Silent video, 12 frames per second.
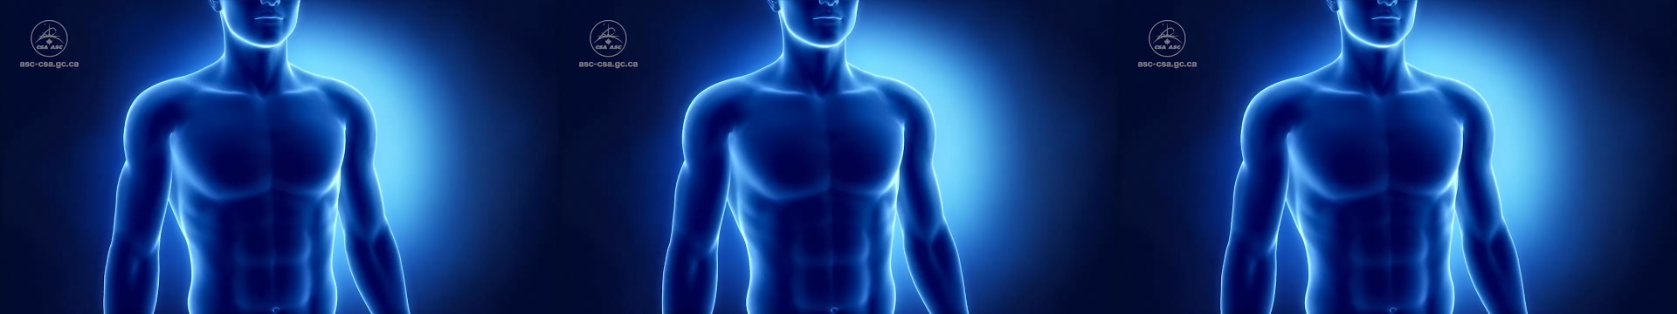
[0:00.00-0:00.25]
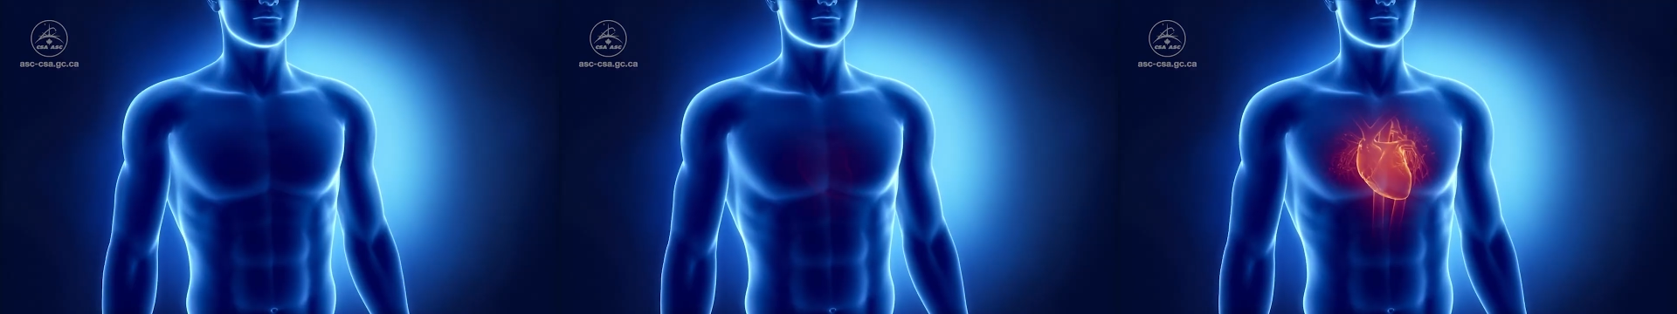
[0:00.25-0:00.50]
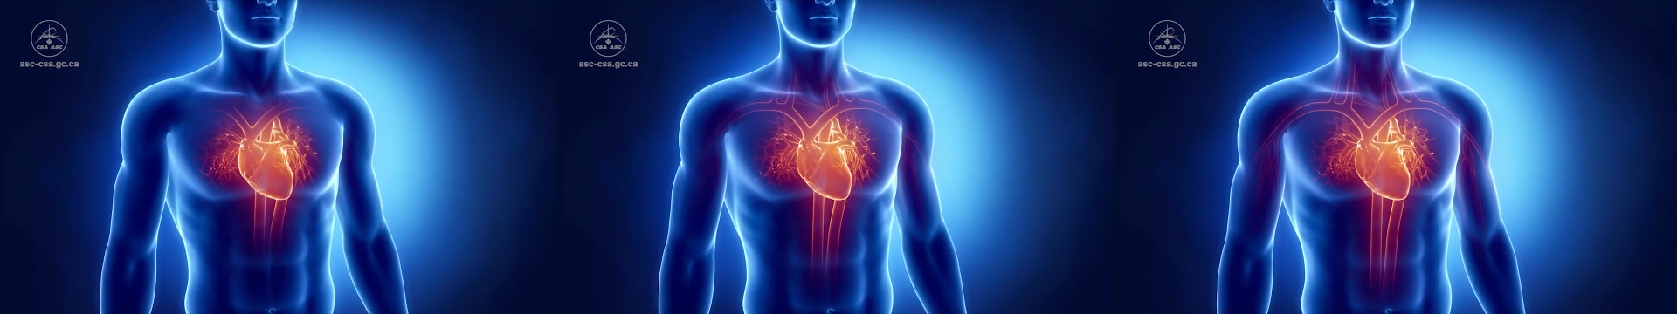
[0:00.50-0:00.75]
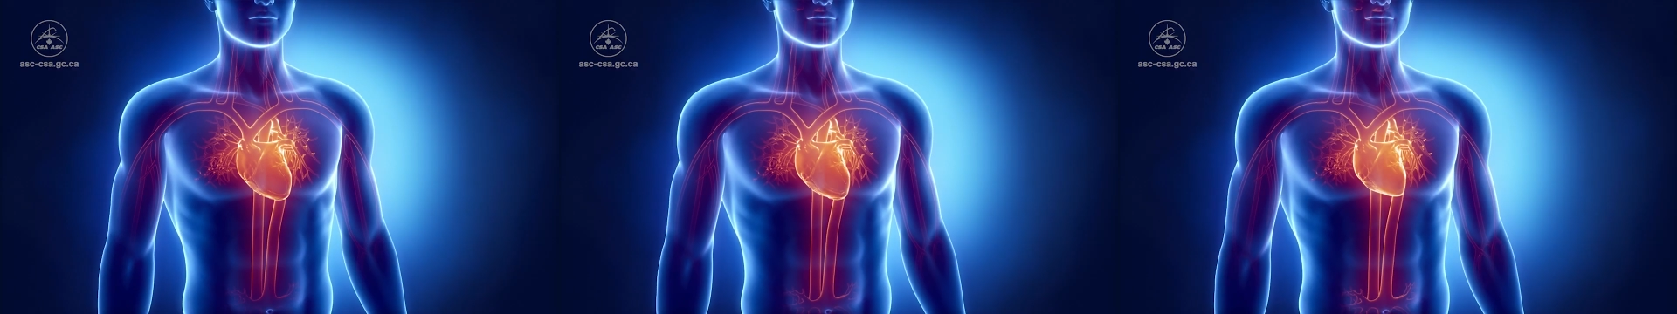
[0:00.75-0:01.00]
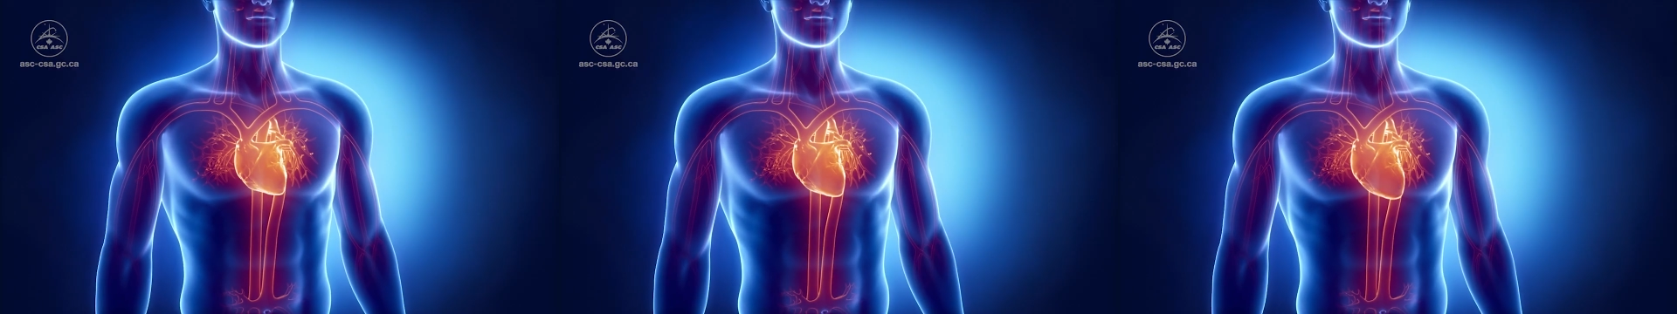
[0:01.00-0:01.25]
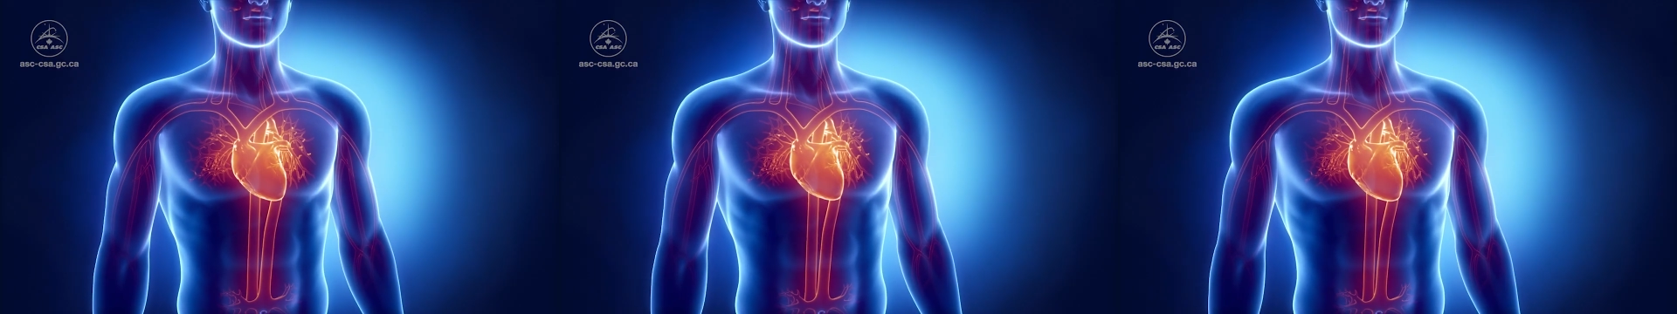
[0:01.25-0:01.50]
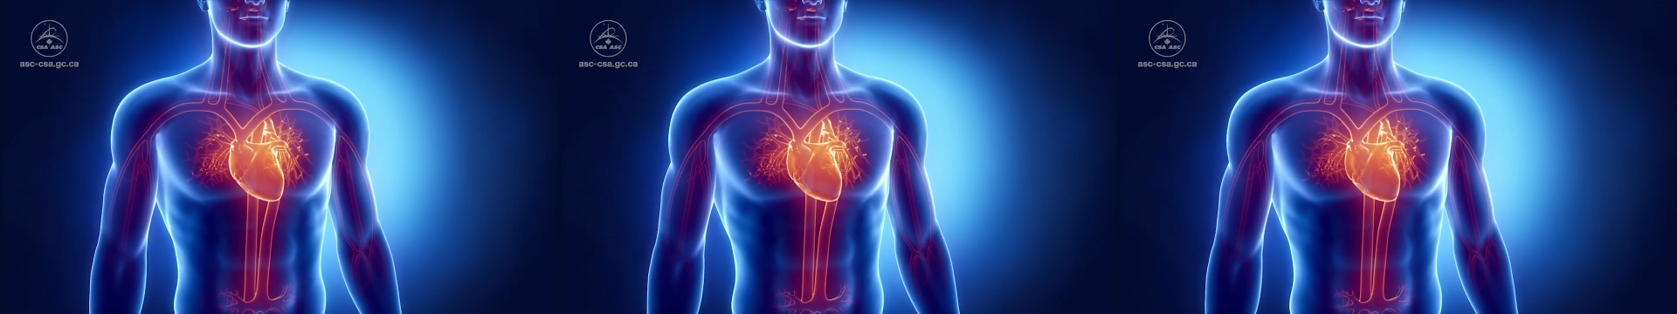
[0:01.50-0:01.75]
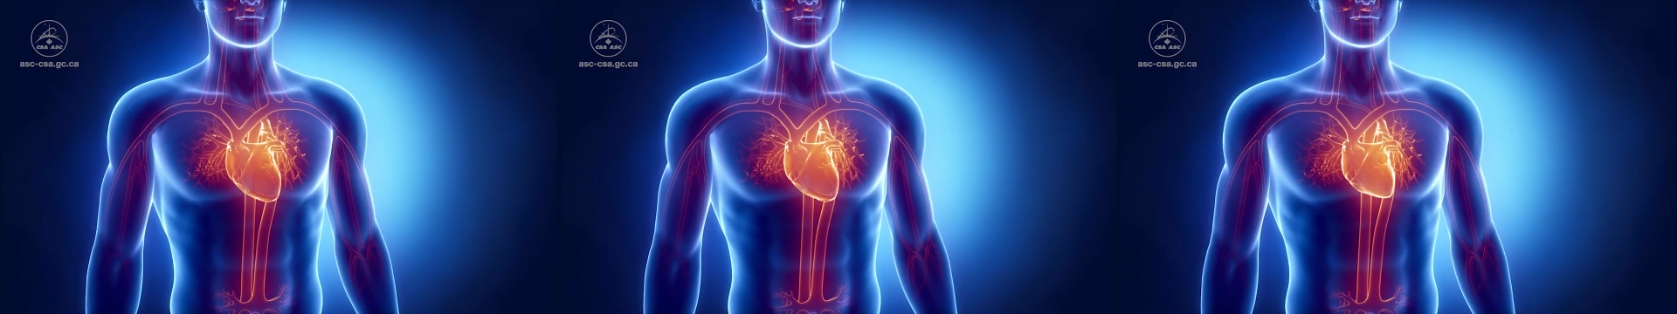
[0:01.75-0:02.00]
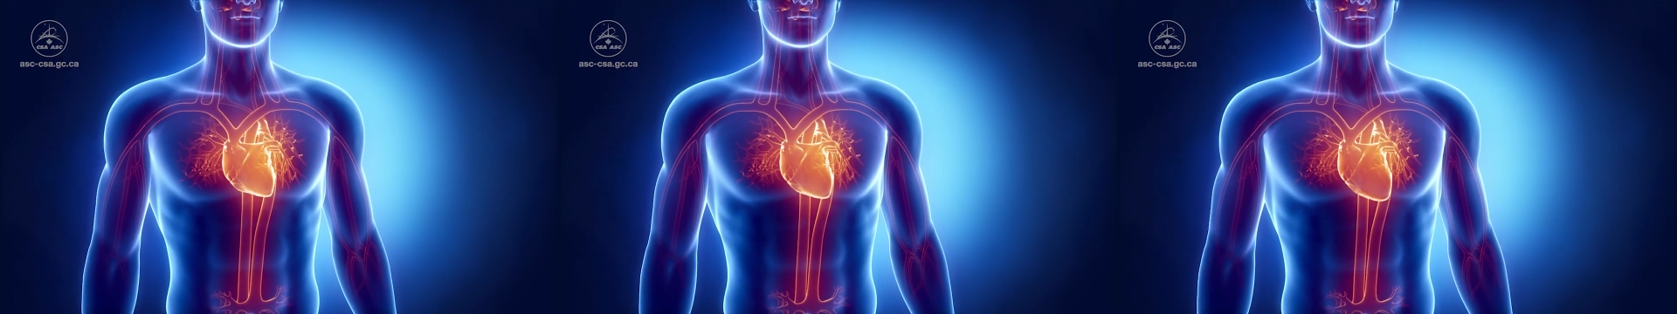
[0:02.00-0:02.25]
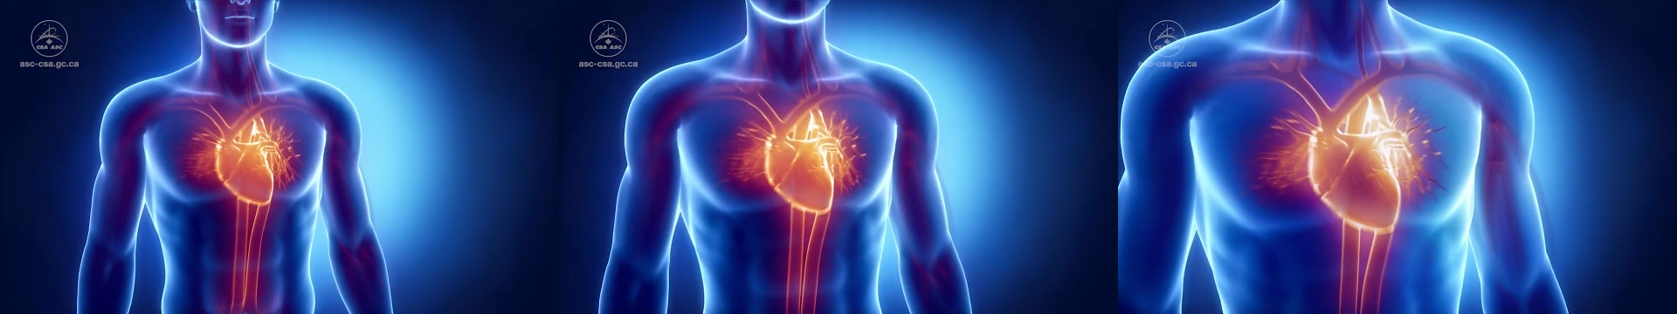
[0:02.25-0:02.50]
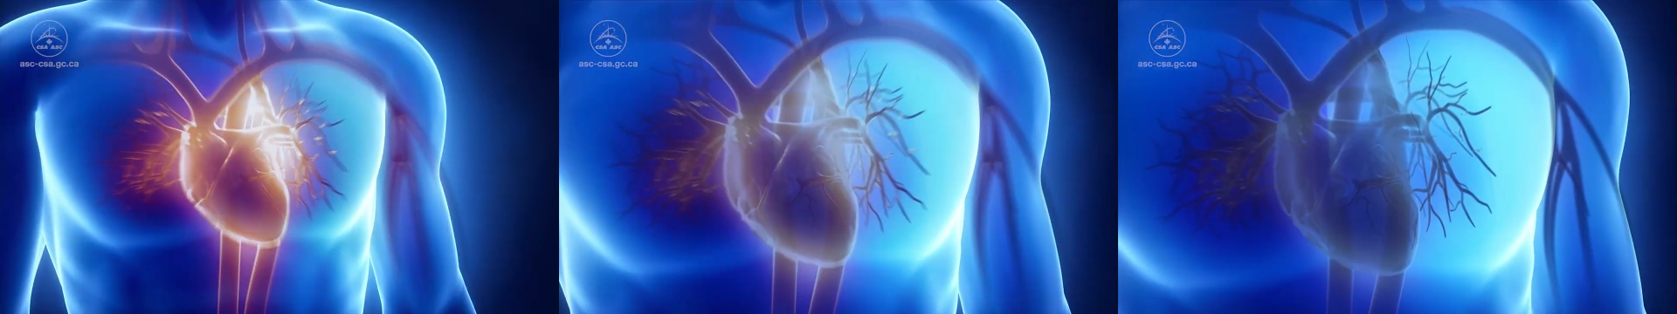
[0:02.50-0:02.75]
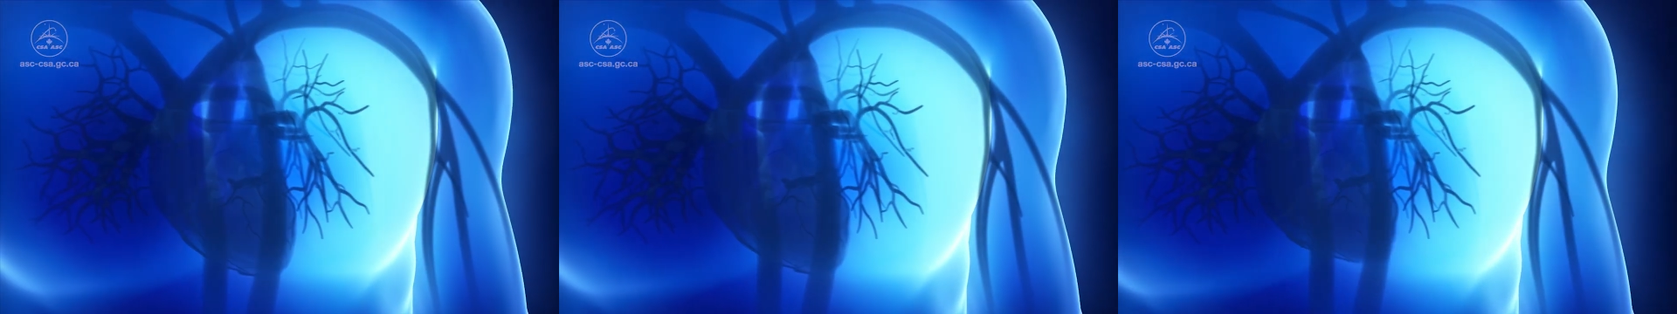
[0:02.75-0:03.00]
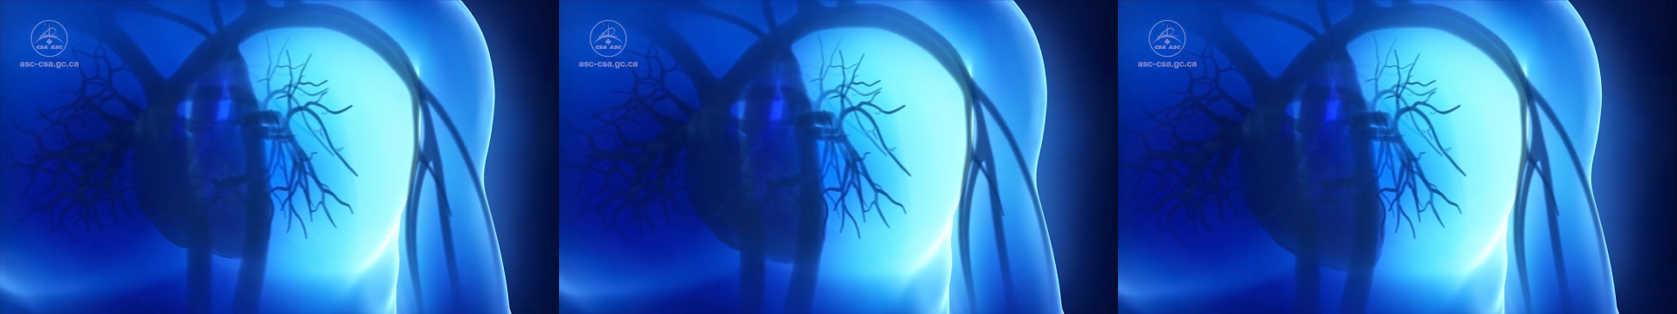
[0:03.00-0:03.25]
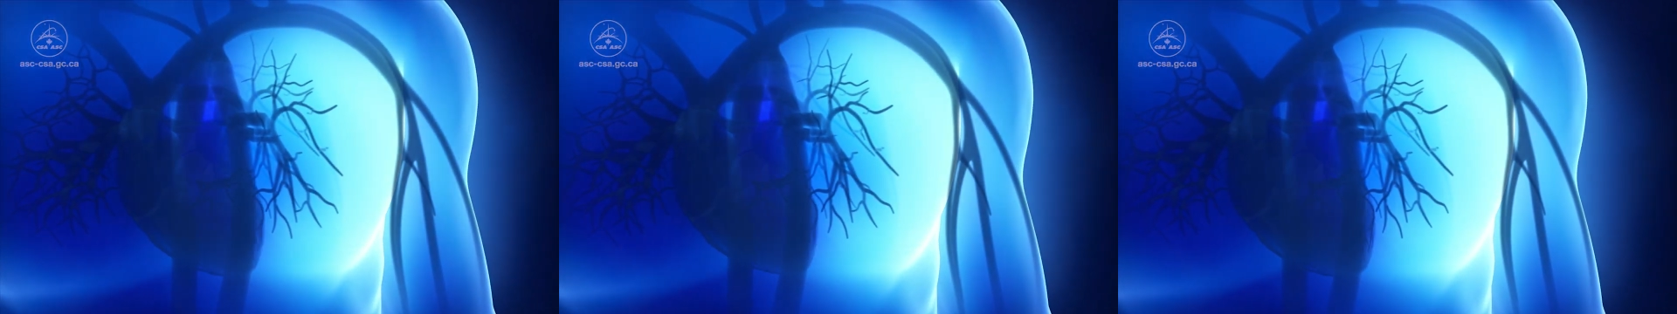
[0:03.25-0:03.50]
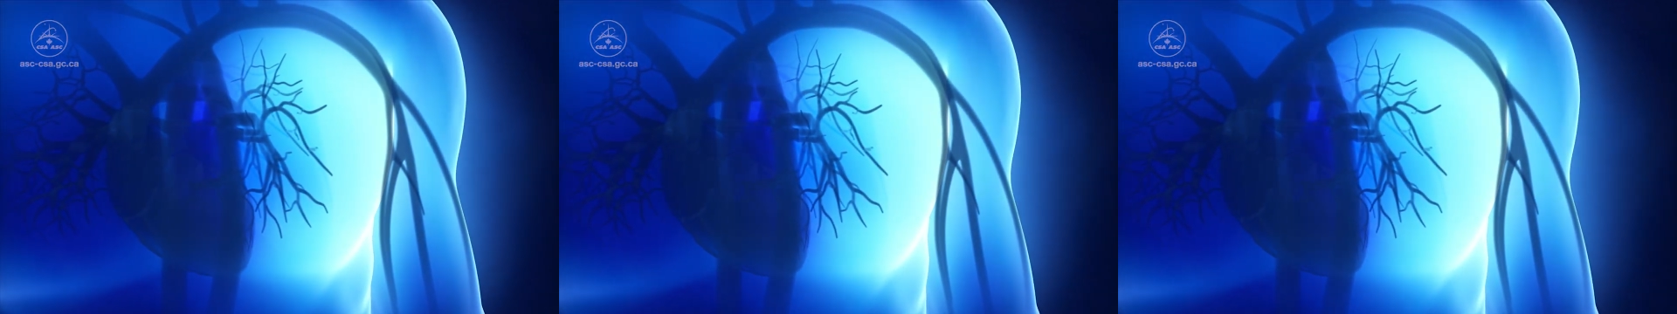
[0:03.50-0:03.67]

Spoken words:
Nobody's mouth can be seen.